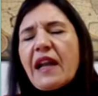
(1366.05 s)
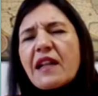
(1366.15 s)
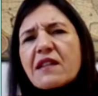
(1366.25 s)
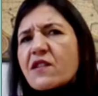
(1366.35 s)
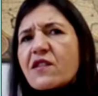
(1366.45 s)

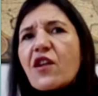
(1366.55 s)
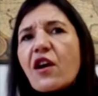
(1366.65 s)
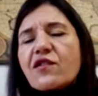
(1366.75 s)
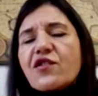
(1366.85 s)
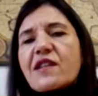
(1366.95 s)
And it's
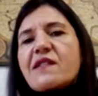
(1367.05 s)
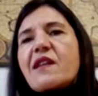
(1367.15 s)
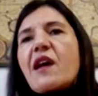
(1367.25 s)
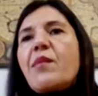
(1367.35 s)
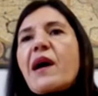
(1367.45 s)
not
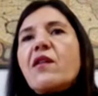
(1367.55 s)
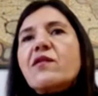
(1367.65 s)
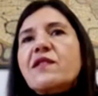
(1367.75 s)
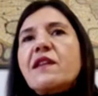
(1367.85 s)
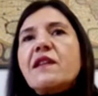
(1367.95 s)
just
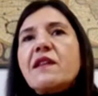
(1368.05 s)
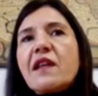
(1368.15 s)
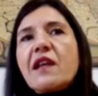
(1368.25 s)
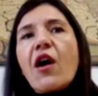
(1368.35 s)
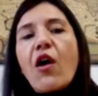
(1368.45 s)
about the